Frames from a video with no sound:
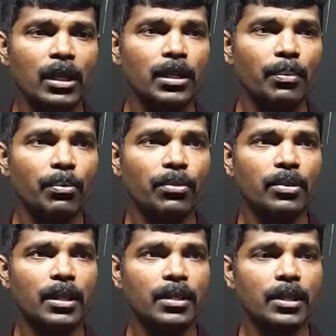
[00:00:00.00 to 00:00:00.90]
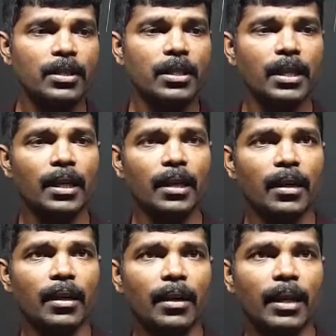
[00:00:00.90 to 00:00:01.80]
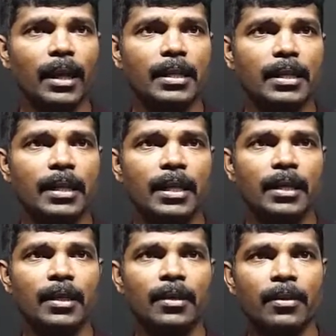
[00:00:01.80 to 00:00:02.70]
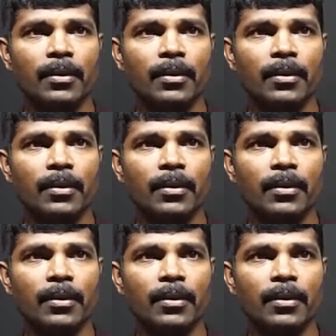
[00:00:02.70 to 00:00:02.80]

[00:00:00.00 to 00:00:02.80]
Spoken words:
suppose this is the container,